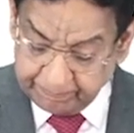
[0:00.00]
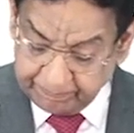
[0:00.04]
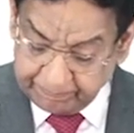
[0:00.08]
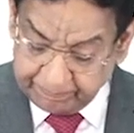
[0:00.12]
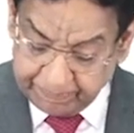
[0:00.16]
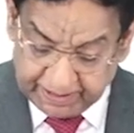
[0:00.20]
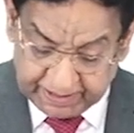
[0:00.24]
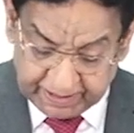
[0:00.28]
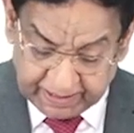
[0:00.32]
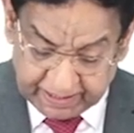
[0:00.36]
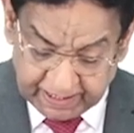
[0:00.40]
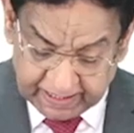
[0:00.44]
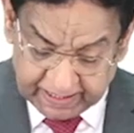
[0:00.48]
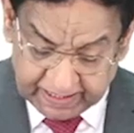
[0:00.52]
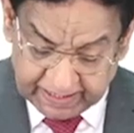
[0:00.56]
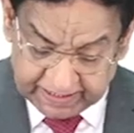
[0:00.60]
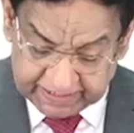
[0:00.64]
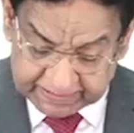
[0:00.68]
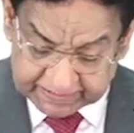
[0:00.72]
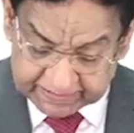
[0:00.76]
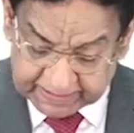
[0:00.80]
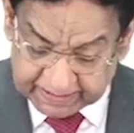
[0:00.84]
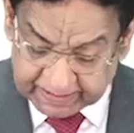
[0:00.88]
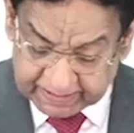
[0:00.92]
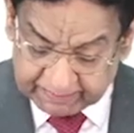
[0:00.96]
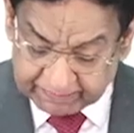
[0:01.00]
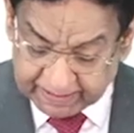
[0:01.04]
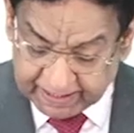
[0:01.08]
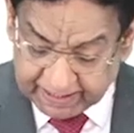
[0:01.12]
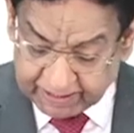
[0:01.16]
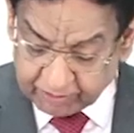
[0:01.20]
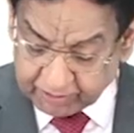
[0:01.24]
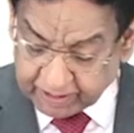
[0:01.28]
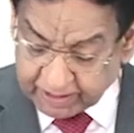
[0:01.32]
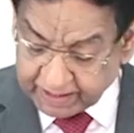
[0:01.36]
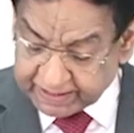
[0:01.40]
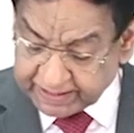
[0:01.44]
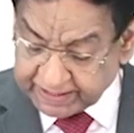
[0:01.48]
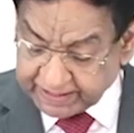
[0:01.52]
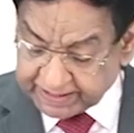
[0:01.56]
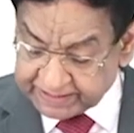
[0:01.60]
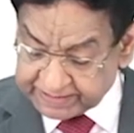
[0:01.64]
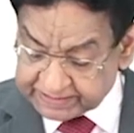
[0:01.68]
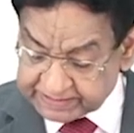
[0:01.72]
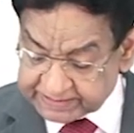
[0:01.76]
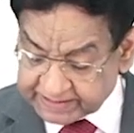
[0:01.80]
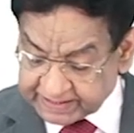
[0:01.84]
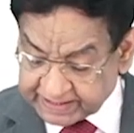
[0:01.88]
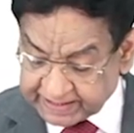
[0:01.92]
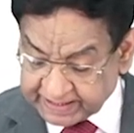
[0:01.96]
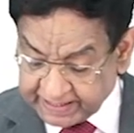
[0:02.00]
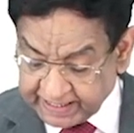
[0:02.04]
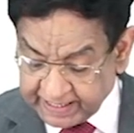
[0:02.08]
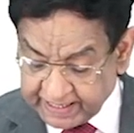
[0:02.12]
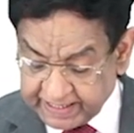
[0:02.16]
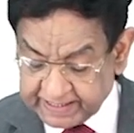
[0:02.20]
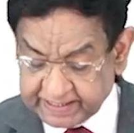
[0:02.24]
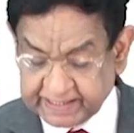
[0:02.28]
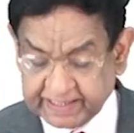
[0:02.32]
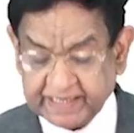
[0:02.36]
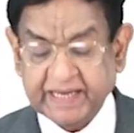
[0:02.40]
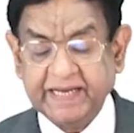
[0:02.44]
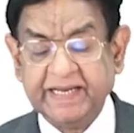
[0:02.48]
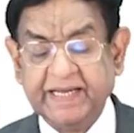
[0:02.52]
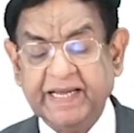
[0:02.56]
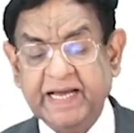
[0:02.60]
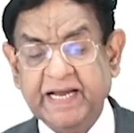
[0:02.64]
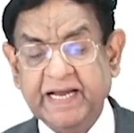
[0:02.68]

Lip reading: Pericarditis and myocarditis can